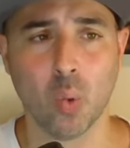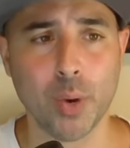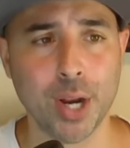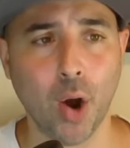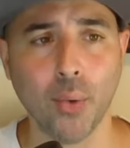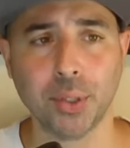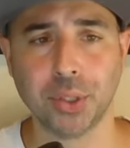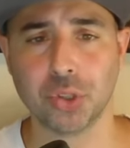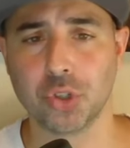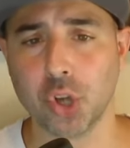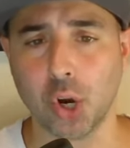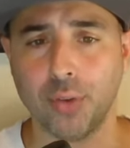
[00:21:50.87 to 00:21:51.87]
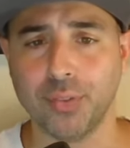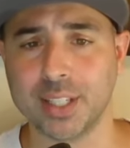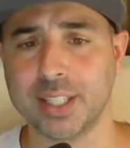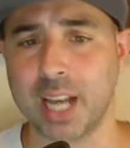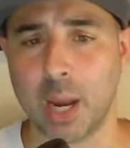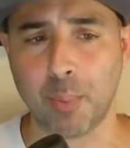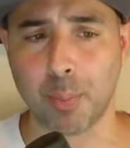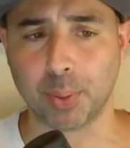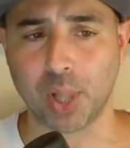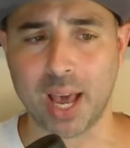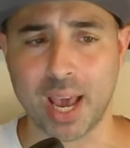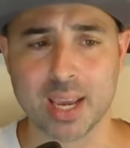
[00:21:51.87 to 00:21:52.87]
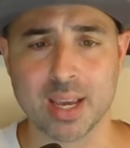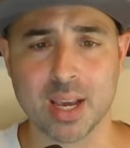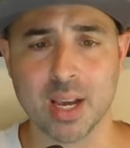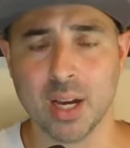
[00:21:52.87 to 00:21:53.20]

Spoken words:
we don't deserve this type of play.